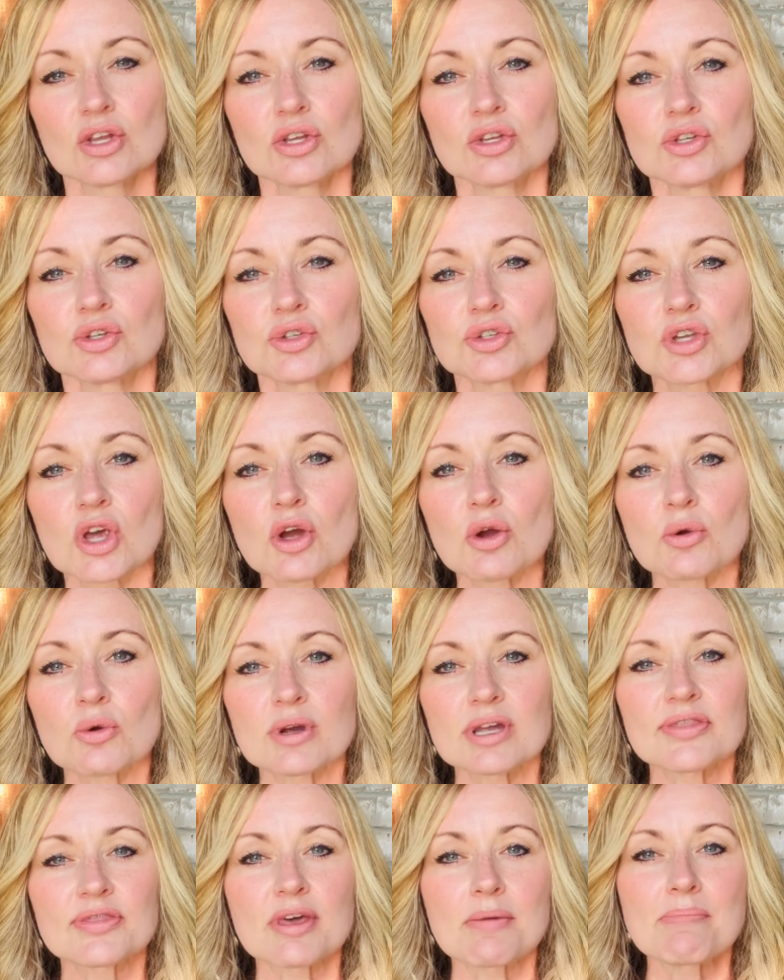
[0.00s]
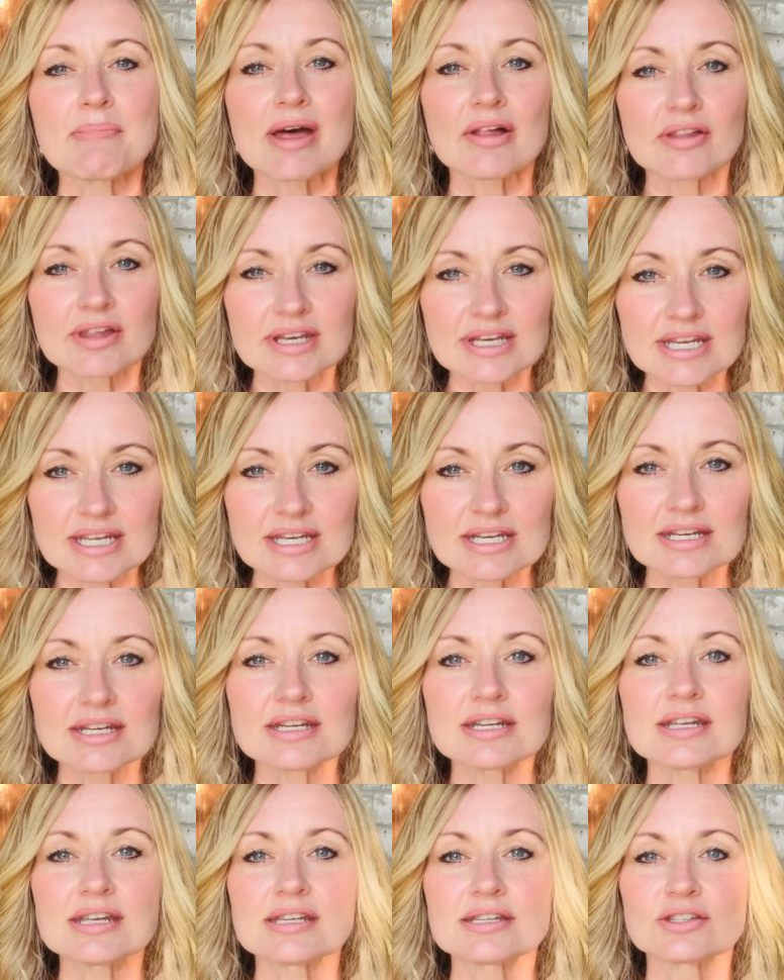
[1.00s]
So the
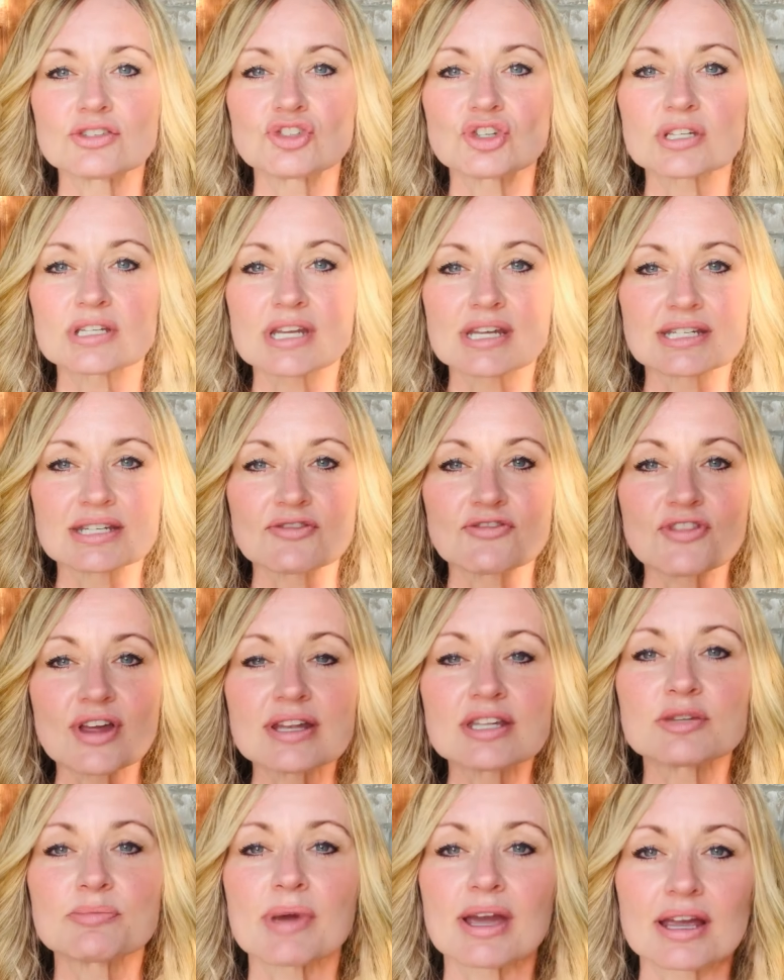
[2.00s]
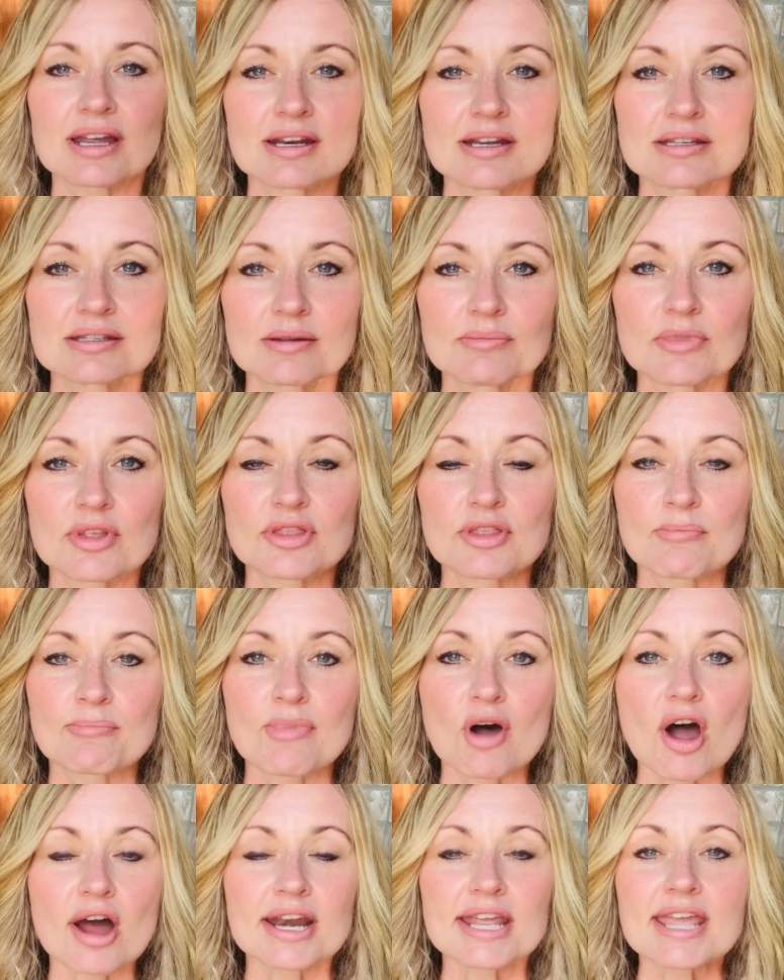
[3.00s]
melanin is just a defense mechanism that the
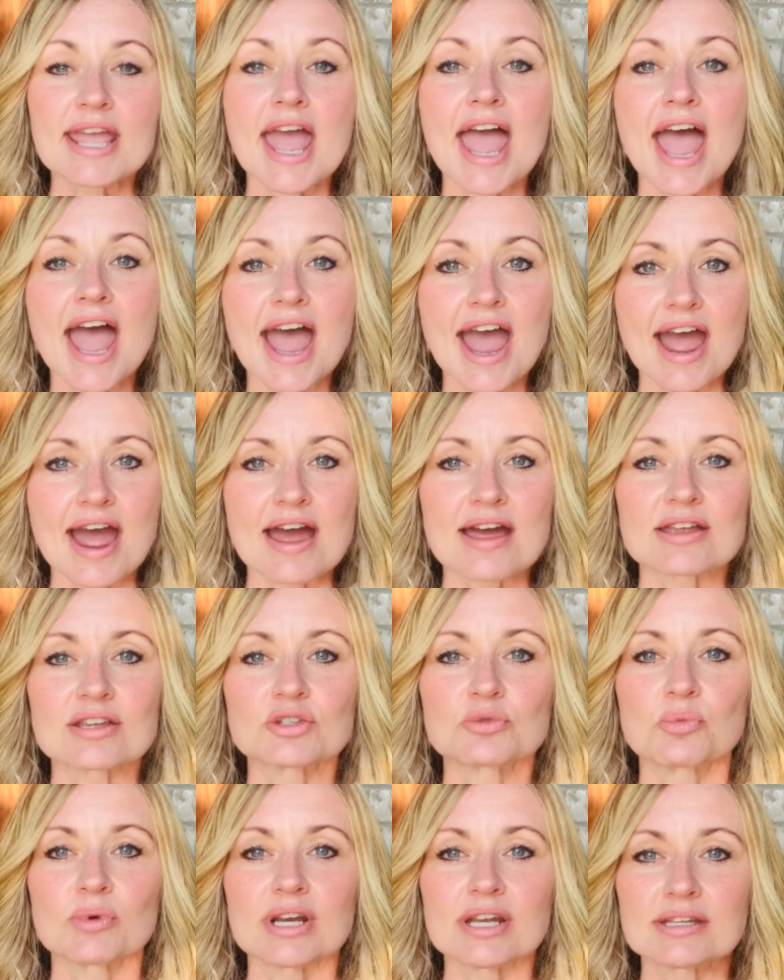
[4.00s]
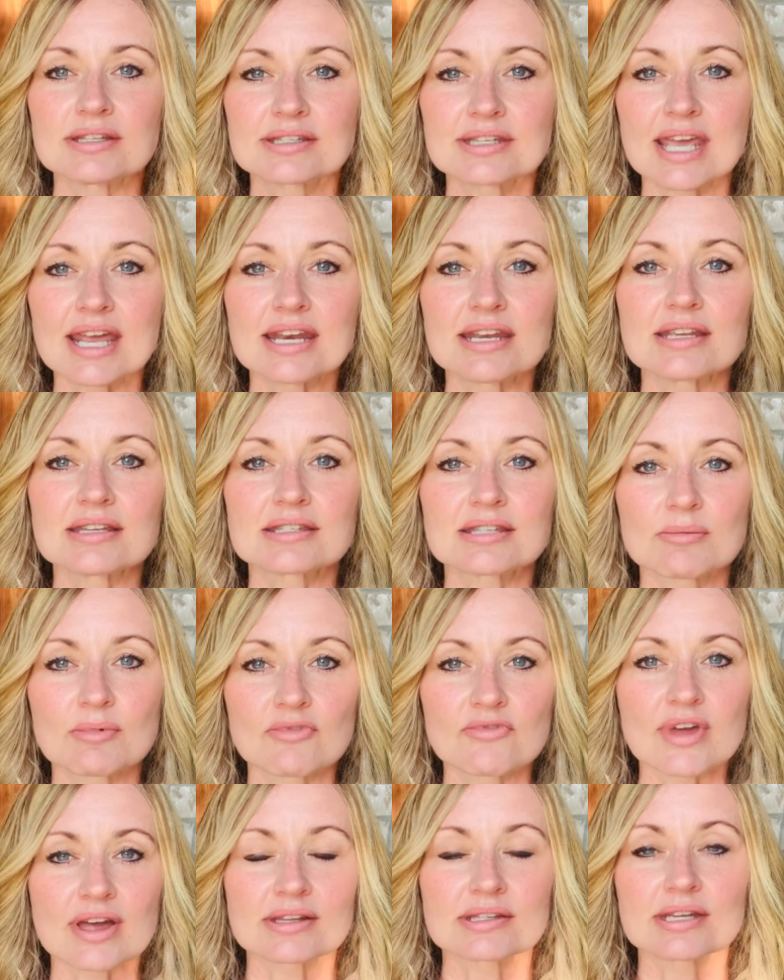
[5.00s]
body has when it's getting some
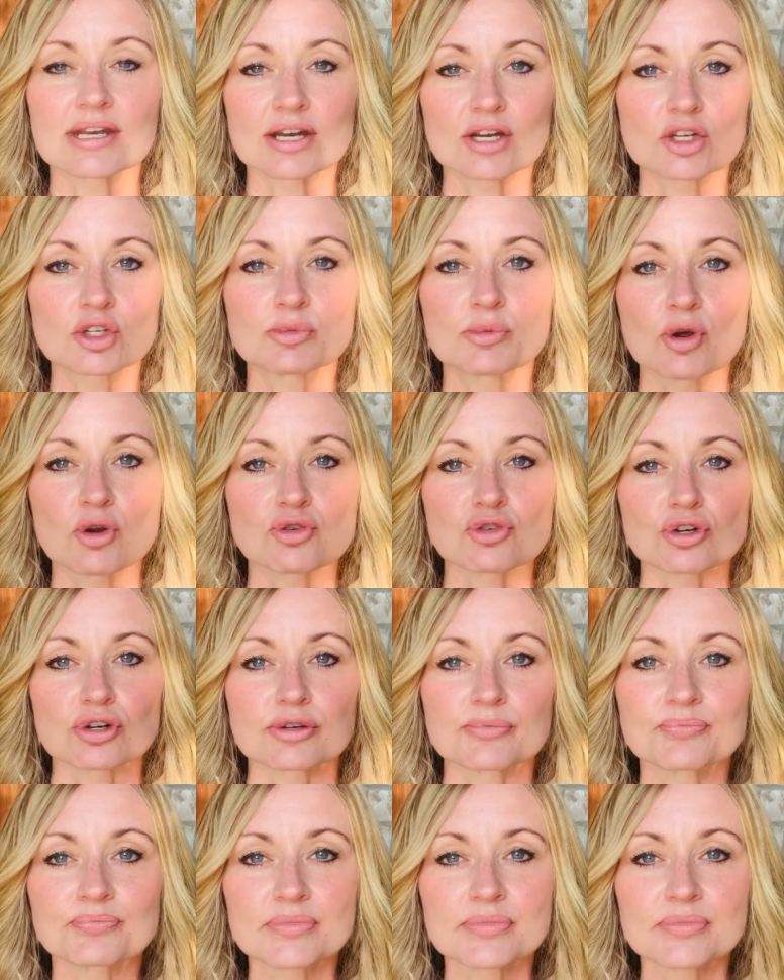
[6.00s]
of that sun exposure.